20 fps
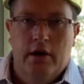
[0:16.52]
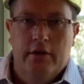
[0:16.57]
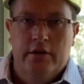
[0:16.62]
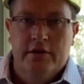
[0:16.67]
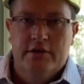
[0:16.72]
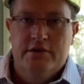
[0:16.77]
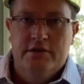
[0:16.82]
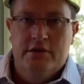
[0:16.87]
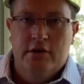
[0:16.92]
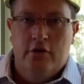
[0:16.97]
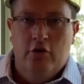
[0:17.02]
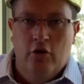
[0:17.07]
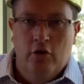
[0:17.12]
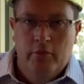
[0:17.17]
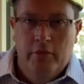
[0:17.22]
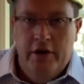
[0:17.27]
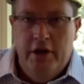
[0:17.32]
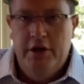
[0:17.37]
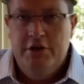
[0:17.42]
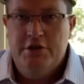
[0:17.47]
This is the
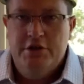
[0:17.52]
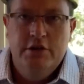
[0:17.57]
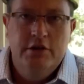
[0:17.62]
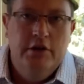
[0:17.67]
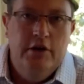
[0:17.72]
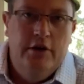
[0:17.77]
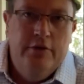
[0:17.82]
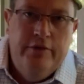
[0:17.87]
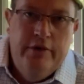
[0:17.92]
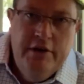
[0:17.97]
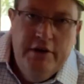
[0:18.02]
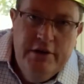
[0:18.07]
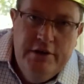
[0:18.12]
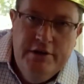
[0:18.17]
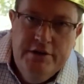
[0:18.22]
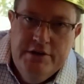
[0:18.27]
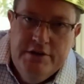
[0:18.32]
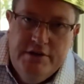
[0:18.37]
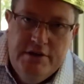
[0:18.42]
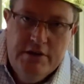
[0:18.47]
culmination of
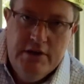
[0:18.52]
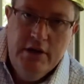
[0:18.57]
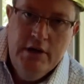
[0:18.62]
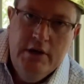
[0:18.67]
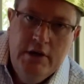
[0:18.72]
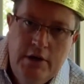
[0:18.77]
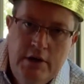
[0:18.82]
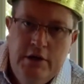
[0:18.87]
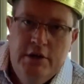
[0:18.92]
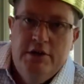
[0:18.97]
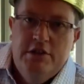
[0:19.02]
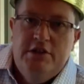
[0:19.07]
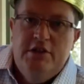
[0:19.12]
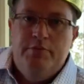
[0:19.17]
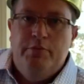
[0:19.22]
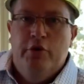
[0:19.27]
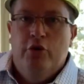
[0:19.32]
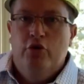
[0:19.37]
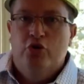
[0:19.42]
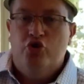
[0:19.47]
his
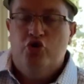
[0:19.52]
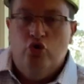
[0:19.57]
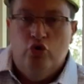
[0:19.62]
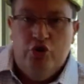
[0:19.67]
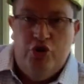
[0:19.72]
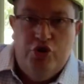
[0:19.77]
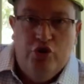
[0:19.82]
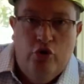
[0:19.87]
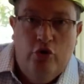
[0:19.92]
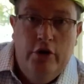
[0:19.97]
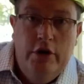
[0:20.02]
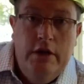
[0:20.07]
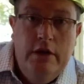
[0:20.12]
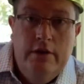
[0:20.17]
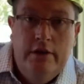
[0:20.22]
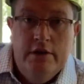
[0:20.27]
spiritual journey.